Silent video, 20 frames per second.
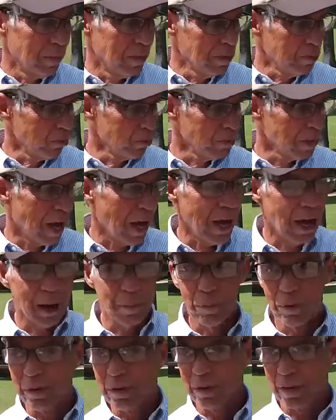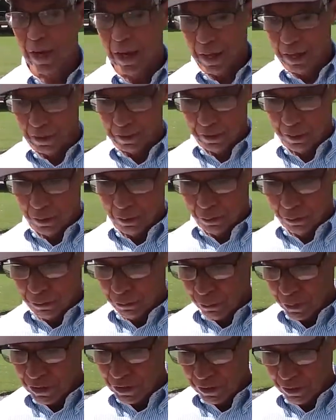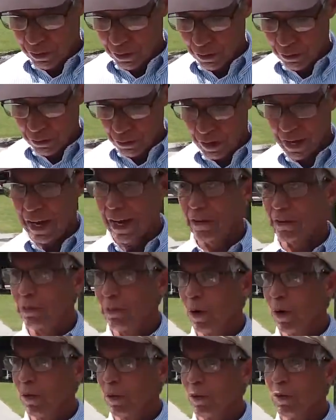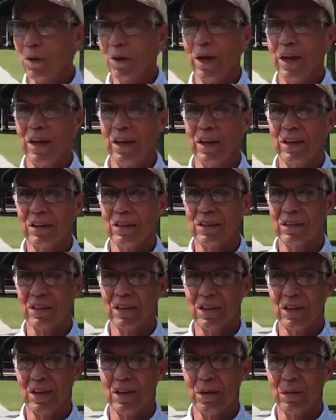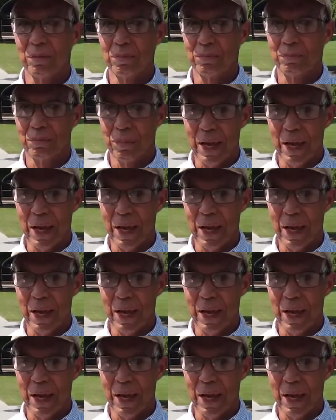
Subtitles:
this was a hybrid that had a little 3-cylinder gas motor and a